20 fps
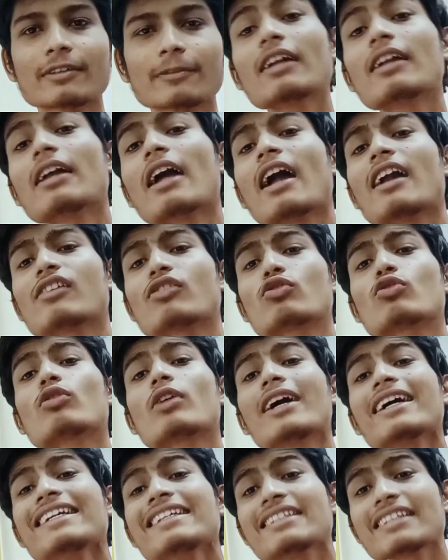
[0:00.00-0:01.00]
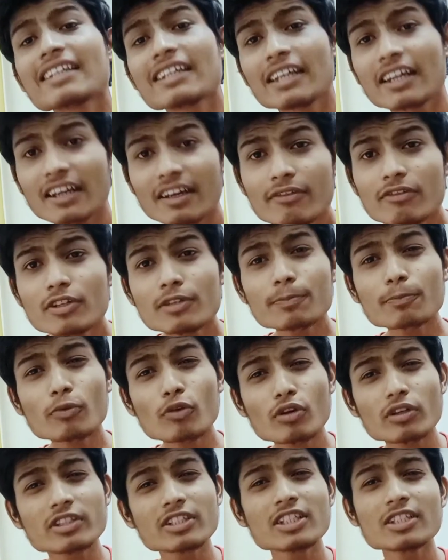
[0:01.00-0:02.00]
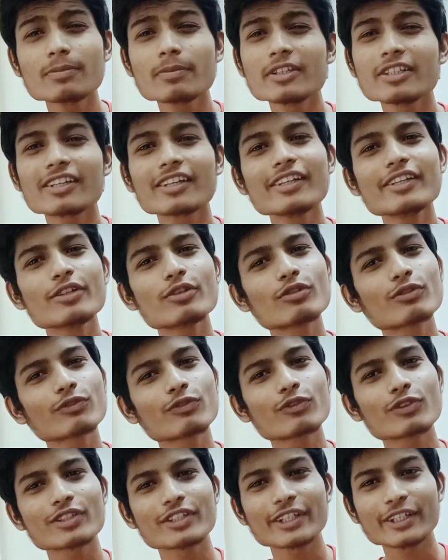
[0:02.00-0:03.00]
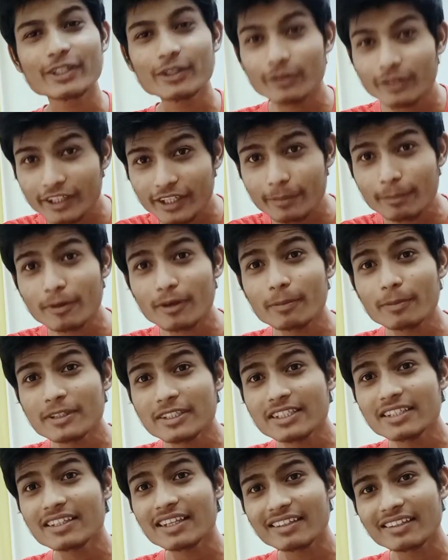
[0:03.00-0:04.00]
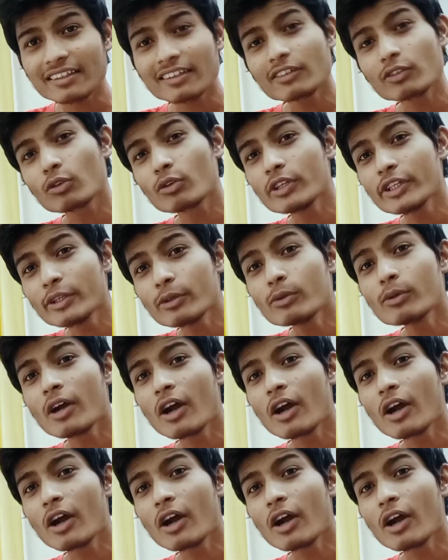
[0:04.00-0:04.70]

And so guys, reverse proxy is basically used for security purposes, as I told you.